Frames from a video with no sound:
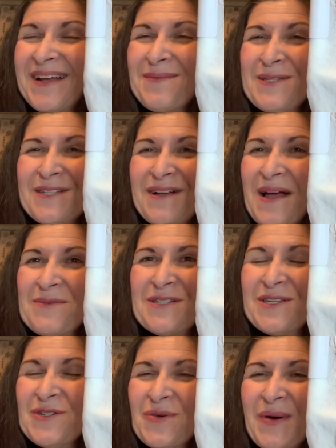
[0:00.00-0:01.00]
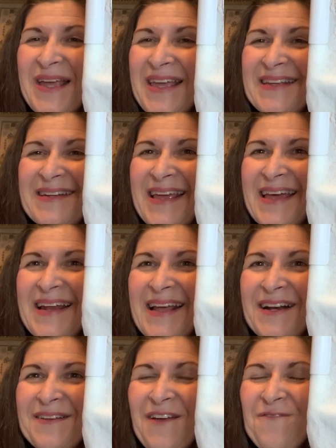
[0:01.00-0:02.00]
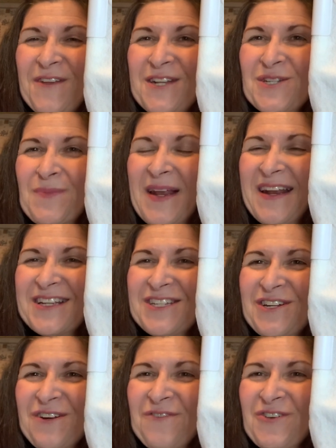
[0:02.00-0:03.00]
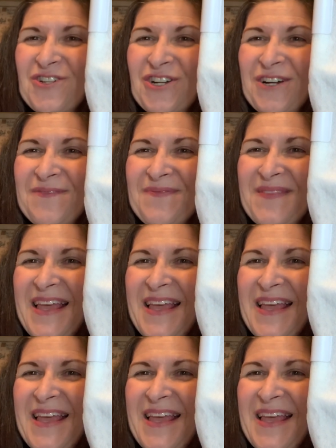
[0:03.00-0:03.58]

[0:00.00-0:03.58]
I'm still, I'm just enjoying it and it'll get finished by next year for sure.